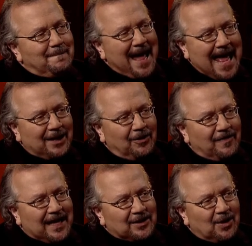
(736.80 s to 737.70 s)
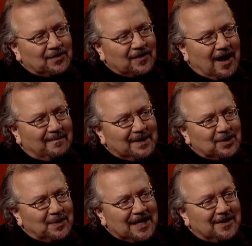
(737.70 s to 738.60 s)
battle that goes on
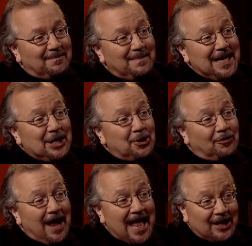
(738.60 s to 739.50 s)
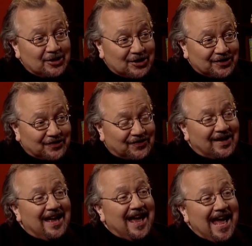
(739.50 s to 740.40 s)
between the meteorologists
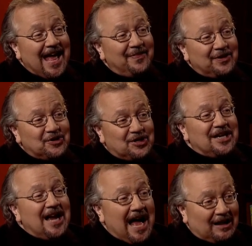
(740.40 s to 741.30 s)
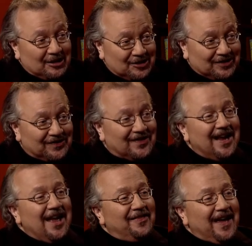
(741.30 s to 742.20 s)
and the geologists.
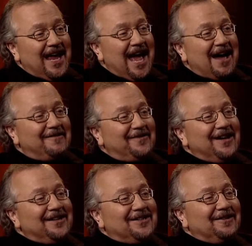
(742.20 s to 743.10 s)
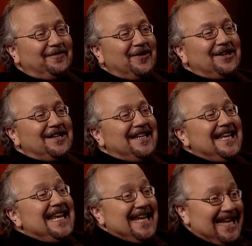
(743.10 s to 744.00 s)
Yes. They have different
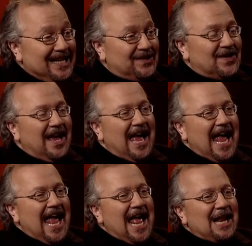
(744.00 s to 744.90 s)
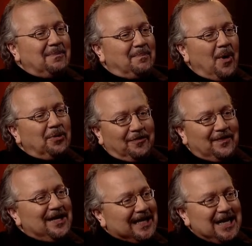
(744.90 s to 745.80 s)
needs, and both
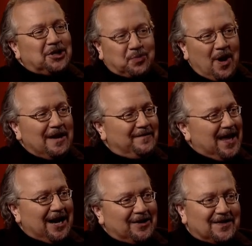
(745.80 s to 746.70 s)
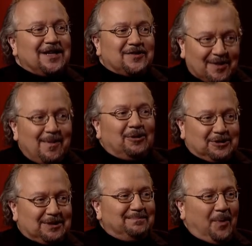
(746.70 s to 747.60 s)
feel each one of theirs is the
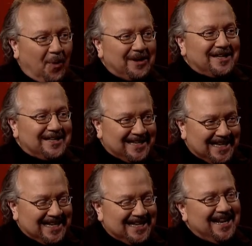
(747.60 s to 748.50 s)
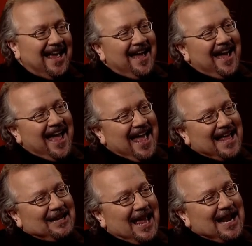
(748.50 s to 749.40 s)
most important need,
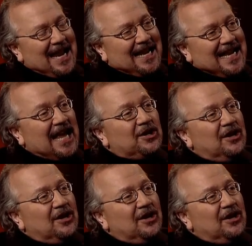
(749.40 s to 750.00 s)
and yet